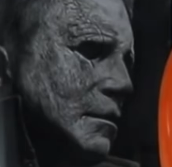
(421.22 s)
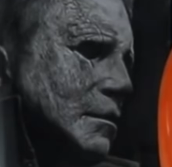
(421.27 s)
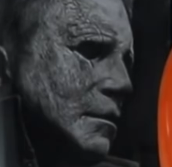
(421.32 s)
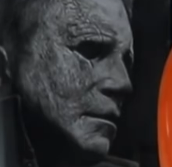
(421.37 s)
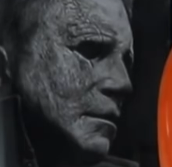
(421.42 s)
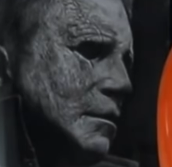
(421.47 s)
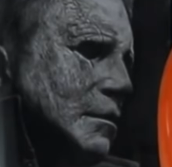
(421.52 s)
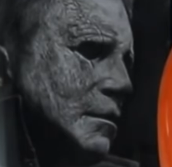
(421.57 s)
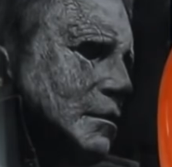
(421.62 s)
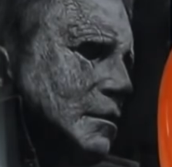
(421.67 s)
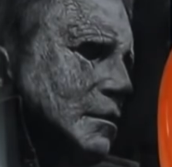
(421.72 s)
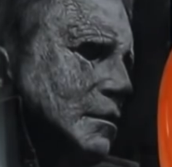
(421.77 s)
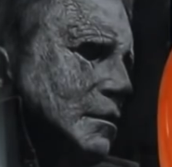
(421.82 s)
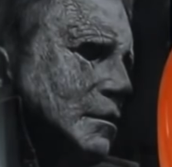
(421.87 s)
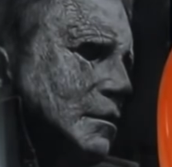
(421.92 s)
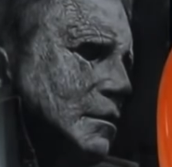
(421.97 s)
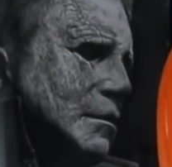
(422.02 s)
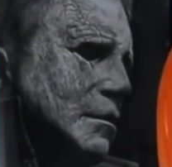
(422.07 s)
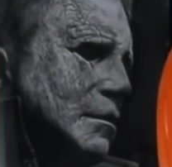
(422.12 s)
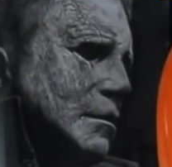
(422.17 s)

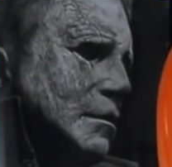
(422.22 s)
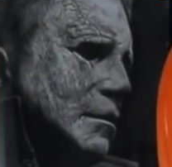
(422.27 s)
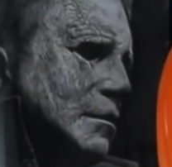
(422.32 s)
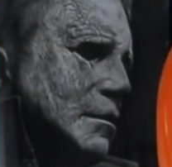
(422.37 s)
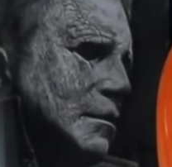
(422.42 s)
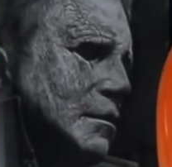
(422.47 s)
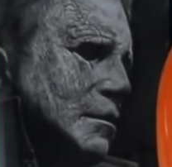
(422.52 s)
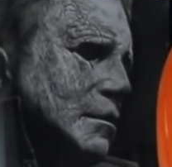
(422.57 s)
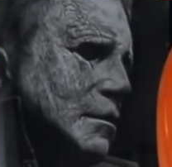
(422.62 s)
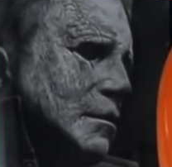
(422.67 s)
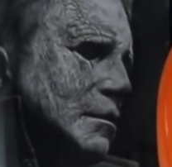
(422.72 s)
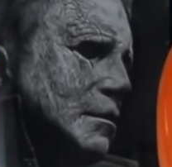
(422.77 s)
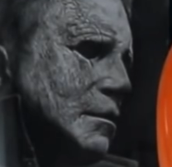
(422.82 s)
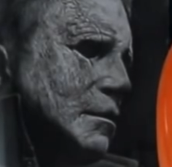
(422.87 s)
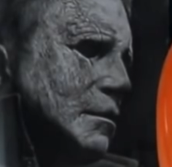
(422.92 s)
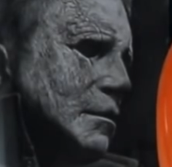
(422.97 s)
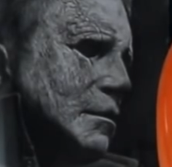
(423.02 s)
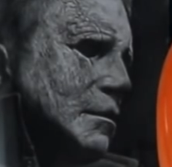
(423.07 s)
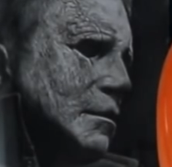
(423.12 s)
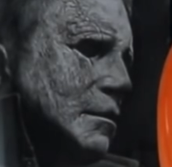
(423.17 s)

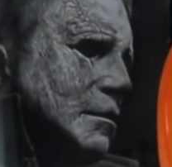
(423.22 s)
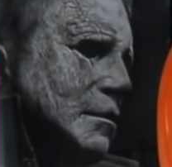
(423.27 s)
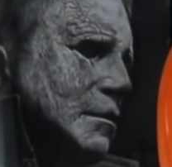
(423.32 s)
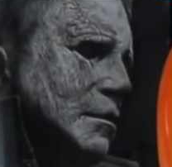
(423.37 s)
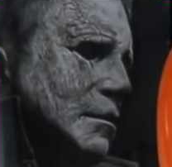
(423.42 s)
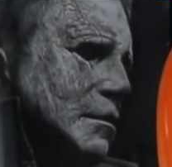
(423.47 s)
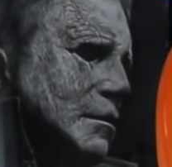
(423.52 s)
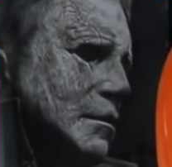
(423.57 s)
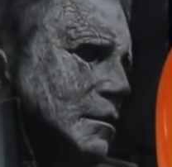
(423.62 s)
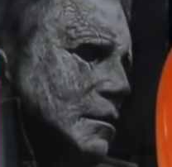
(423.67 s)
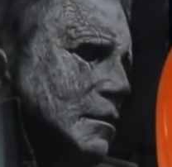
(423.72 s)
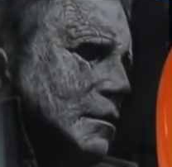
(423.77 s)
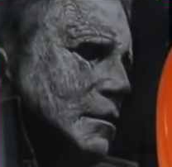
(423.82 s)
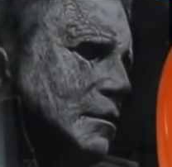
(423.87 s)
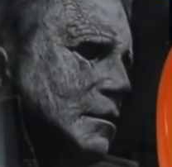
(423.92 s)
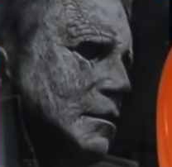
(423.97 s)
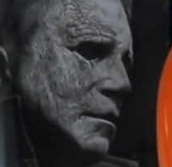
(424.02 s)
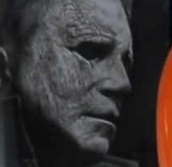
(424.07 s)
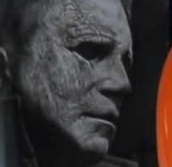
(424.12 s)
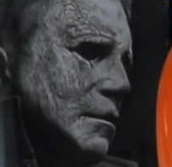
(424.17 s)

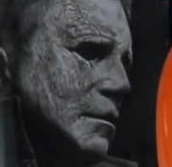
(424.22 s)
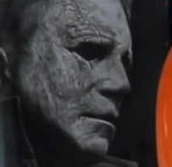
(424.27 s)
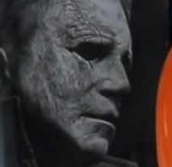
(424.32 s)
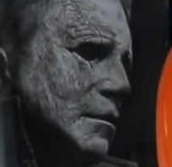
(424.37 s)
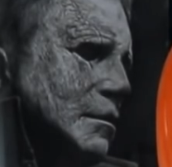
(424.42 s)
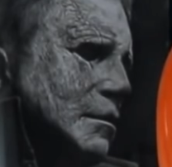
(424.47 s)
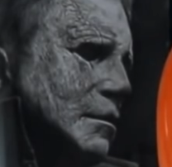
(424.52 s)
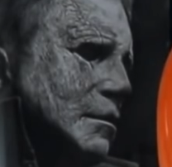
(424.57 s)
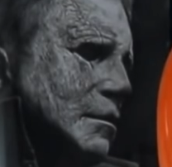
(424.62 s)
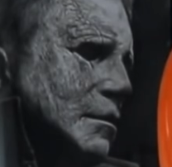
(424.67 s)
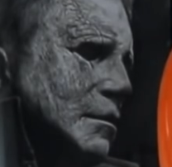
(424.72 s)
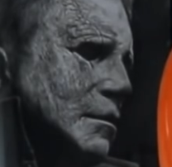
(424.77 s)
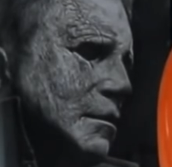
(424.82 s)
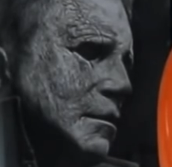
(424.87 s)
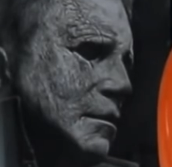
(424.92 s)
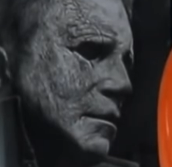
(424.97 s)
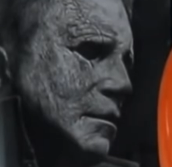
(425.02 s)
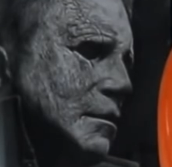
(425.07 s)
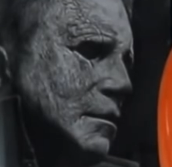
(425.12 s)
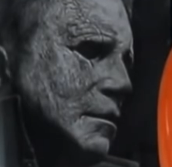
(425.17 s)
This person isn't speaking.